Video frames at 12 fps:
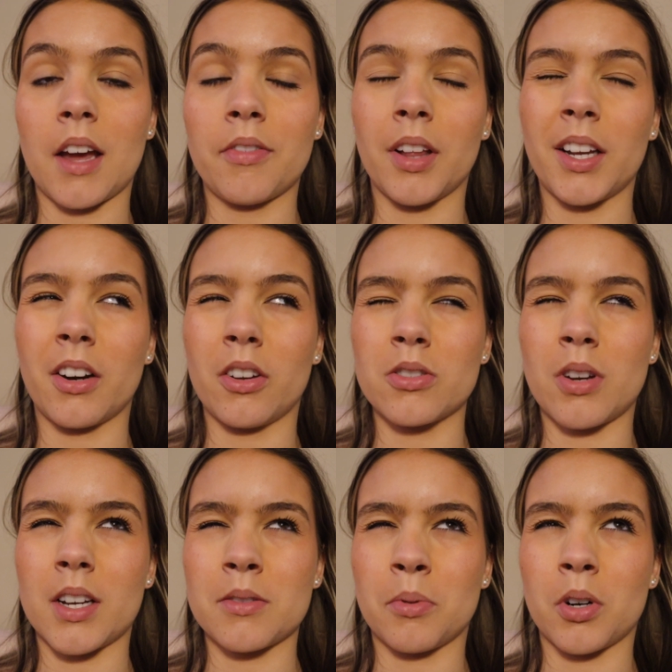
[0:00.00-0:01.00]
I feel like it also
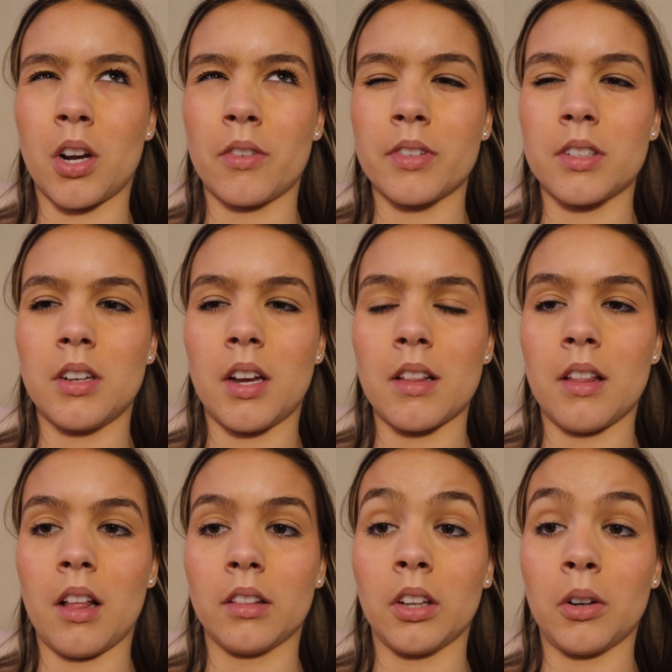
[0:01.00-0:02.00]
has worn off
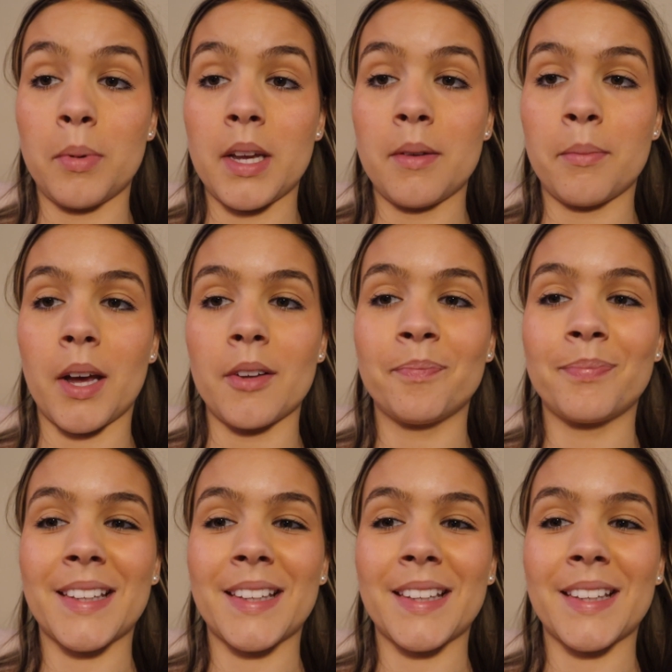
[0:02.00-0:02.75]
a little bit, but